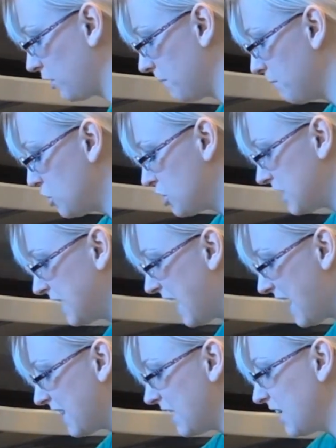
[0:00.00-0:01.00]
sort of mushed
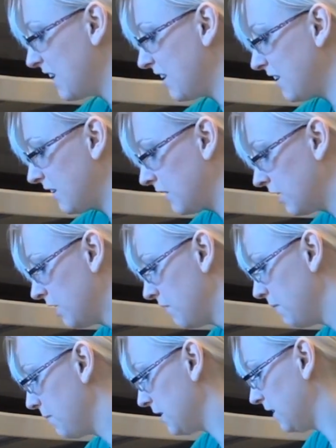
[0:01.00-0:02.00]
together,
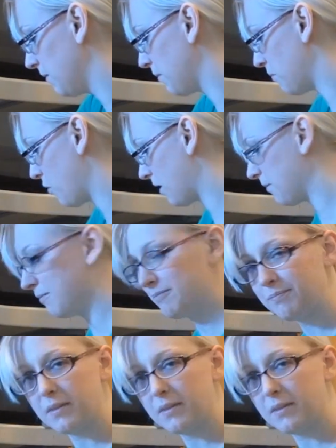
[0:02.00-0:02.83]
maybe a little bit more